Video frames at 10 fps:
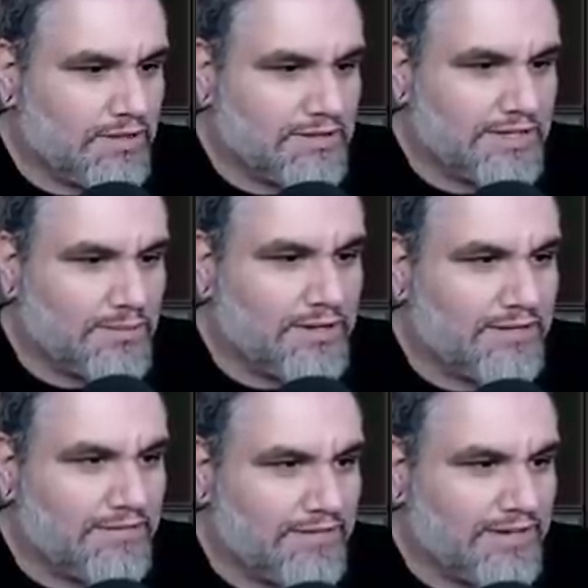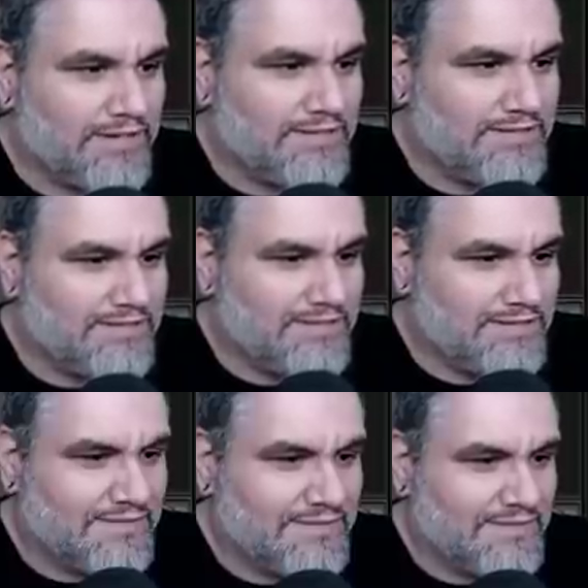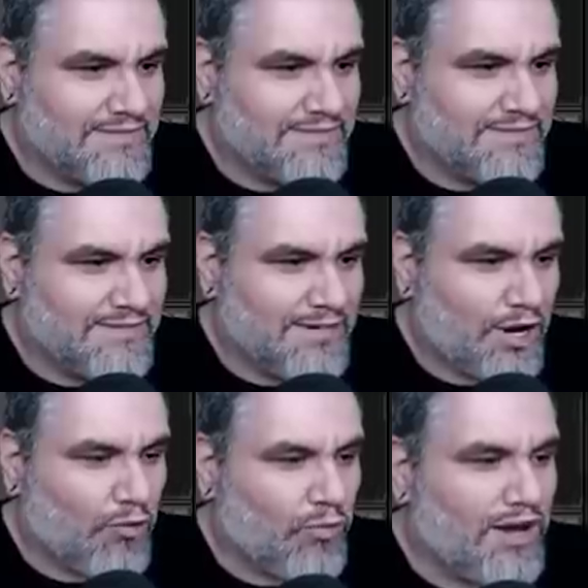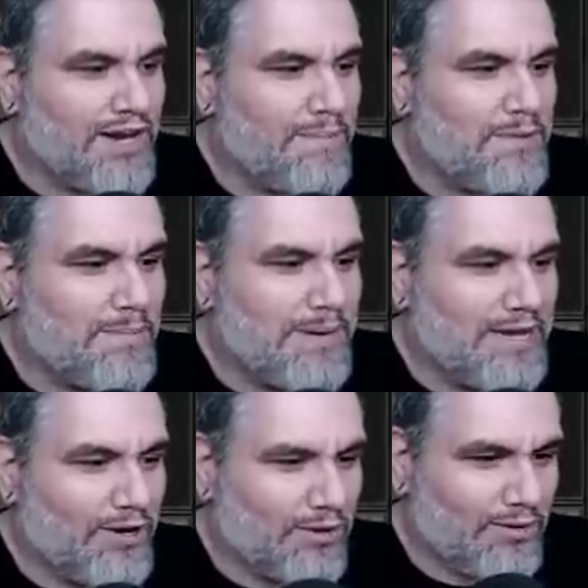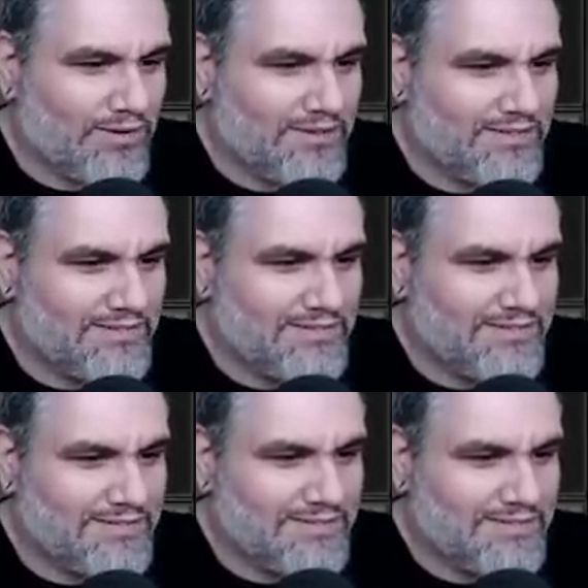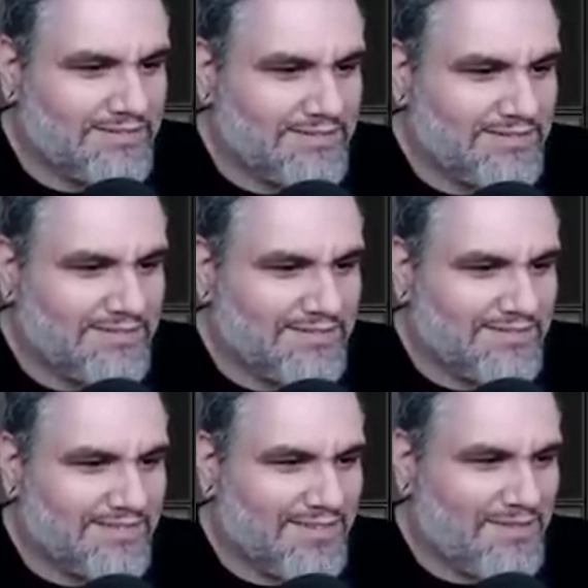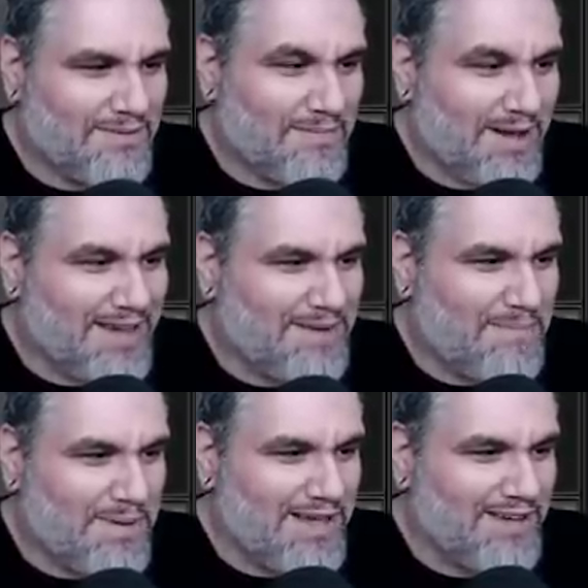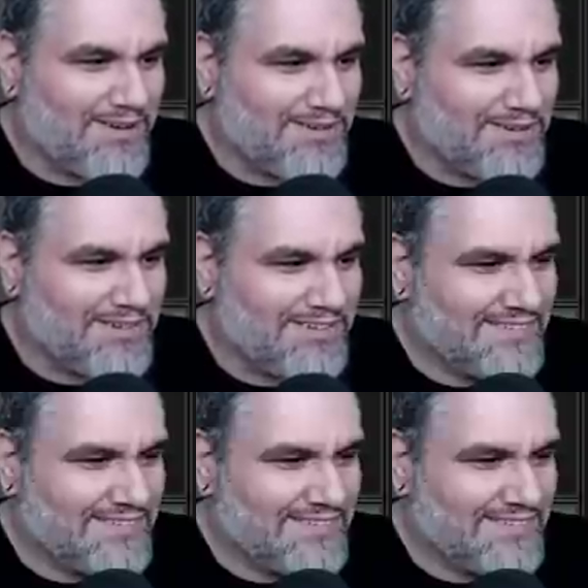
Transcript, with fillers: I'll tell you where you can fit it. Where? Right up your B-hole. The B-hole? The Mike B-hole.